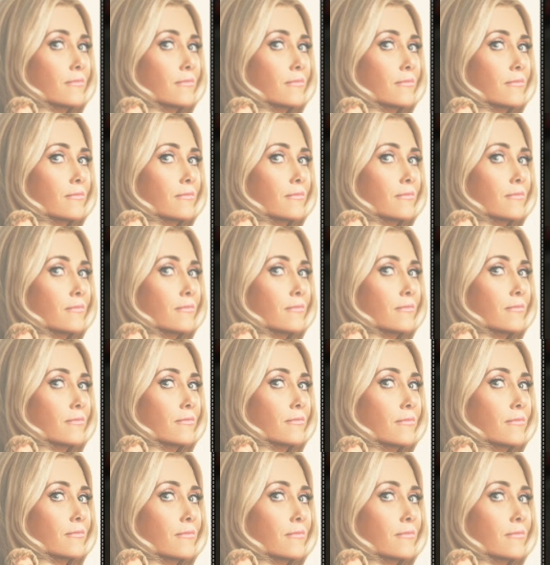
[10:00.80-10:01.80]

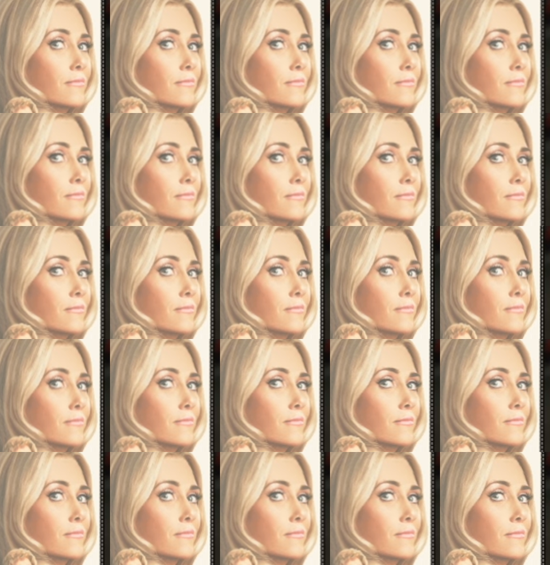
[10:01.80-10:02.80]

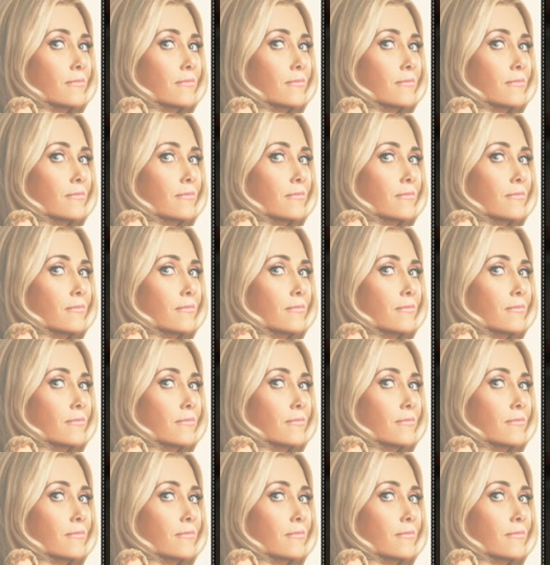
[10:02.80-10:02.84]
This person isn't speaking.